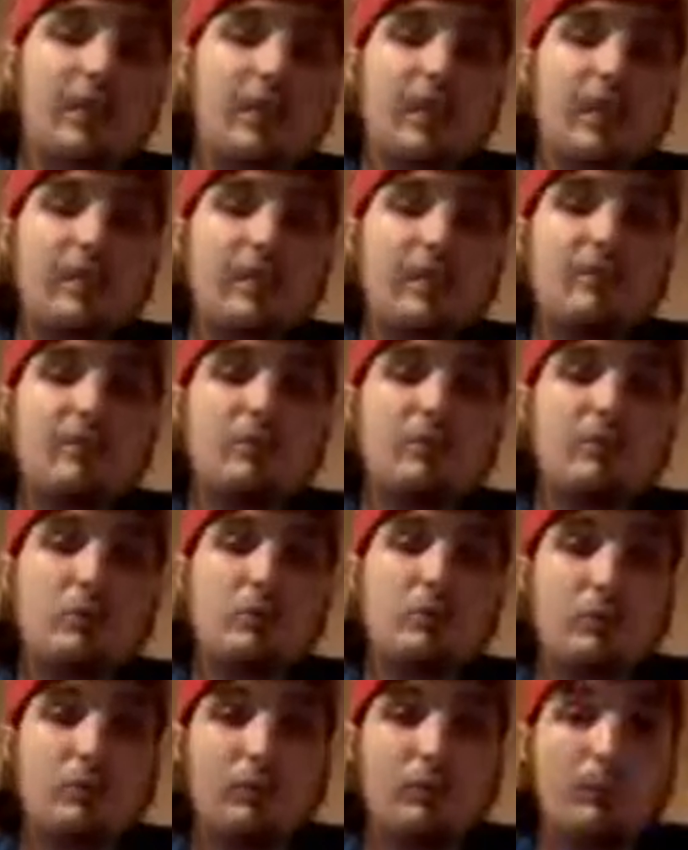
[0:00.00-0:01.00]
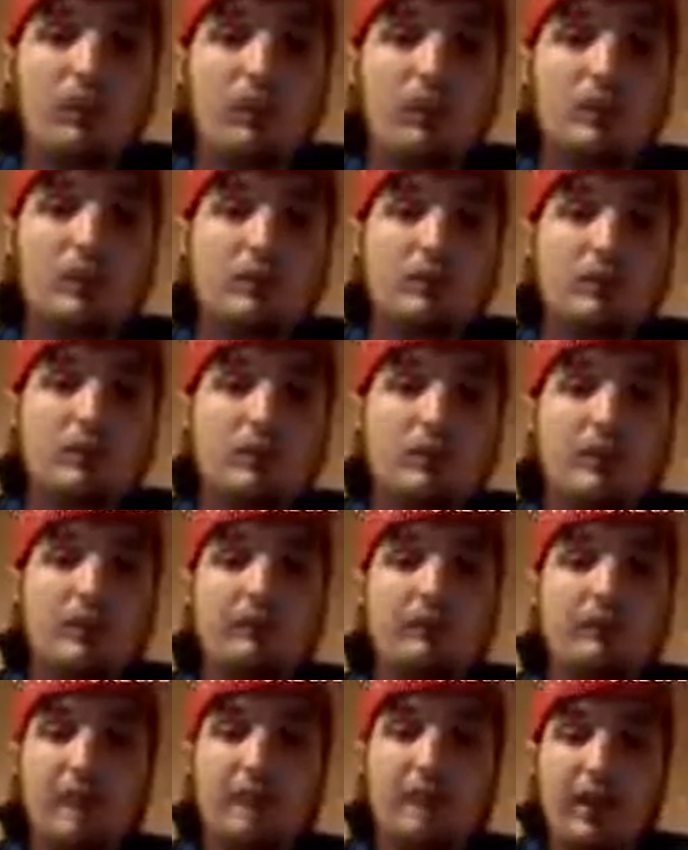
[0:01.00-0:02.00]
into the mod
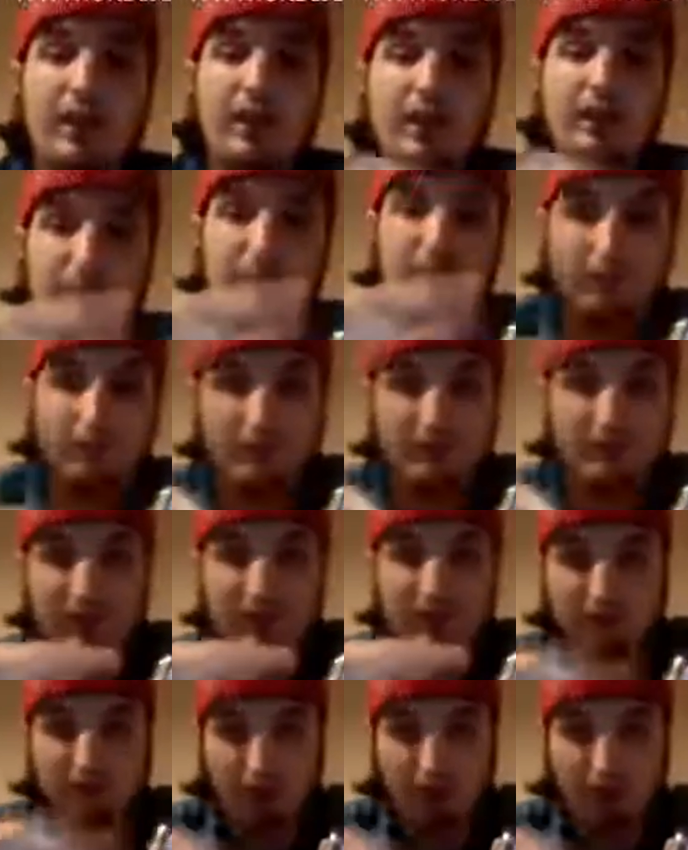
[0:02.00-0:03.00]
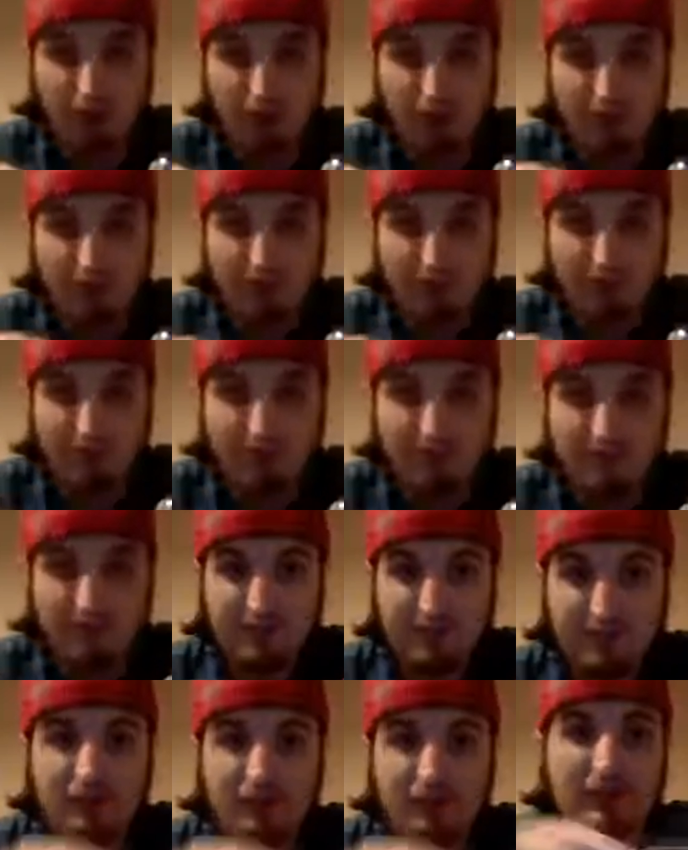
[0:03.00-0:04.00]
flat, which leaves quite a recess,
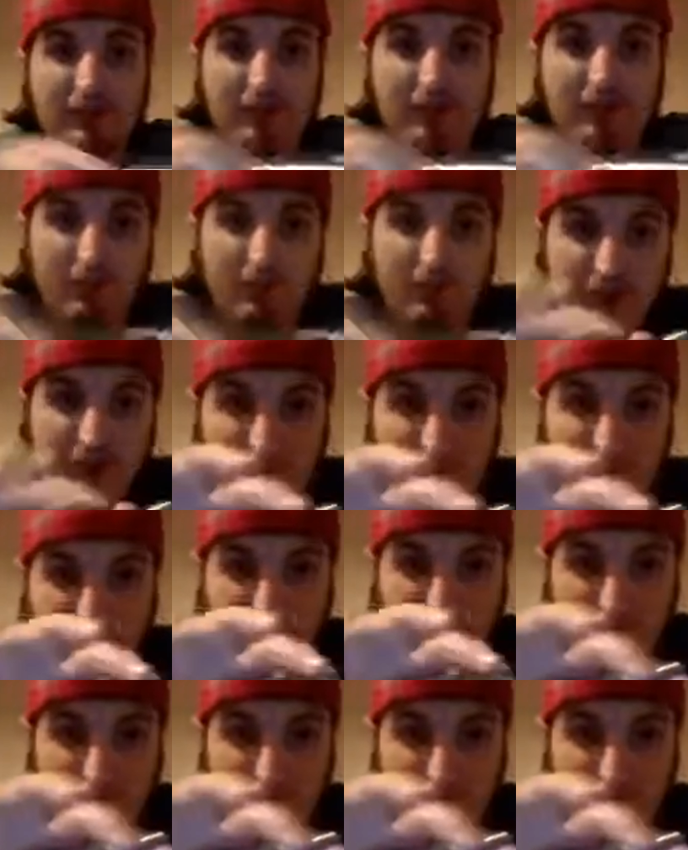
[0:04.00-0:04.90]
where this one is